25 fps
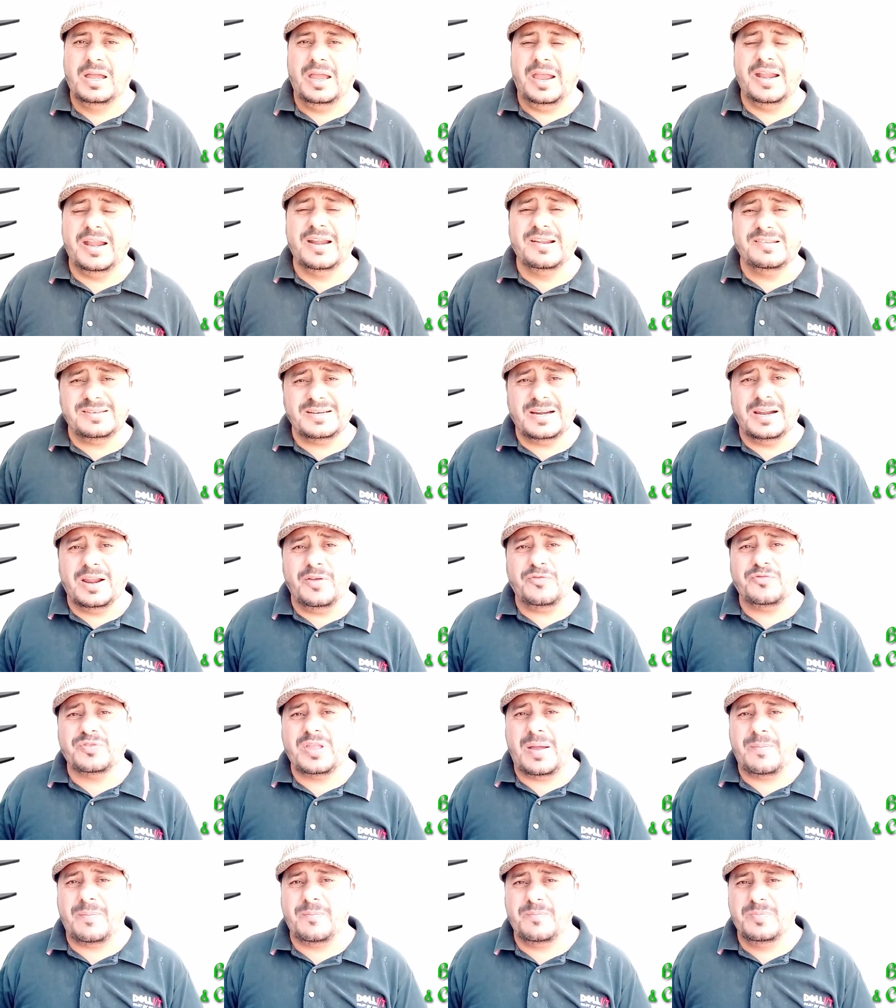Instead
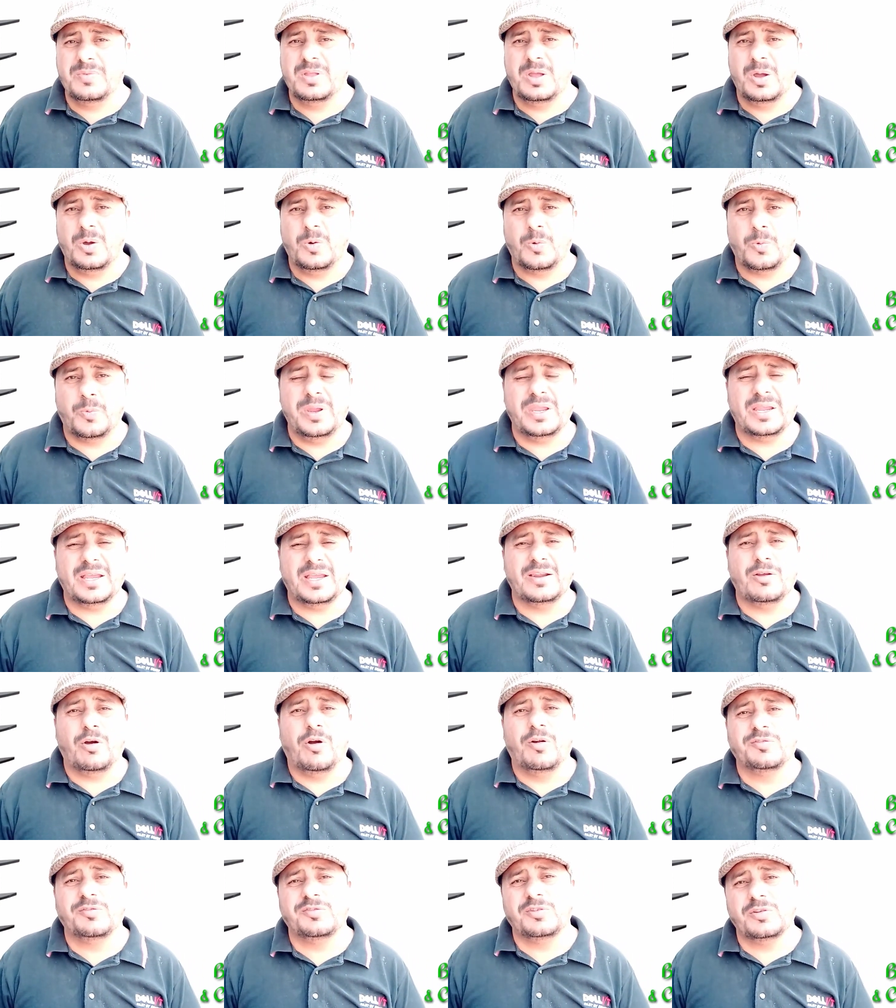of them, we can
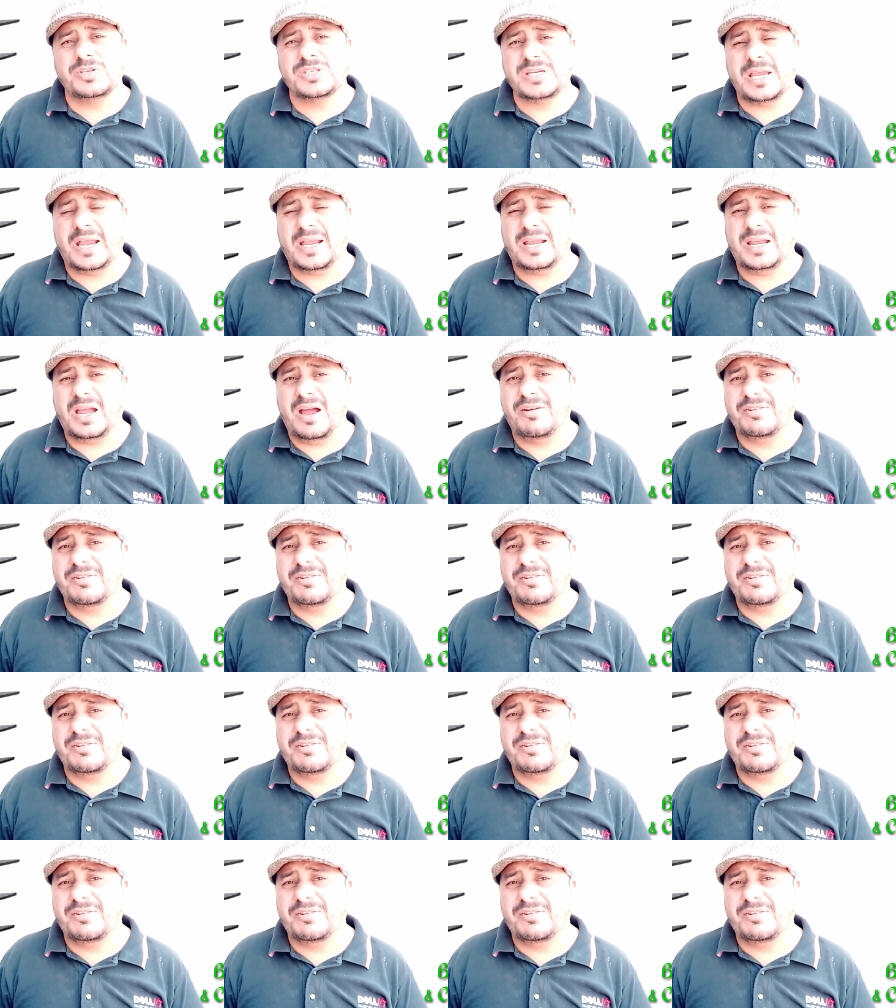also check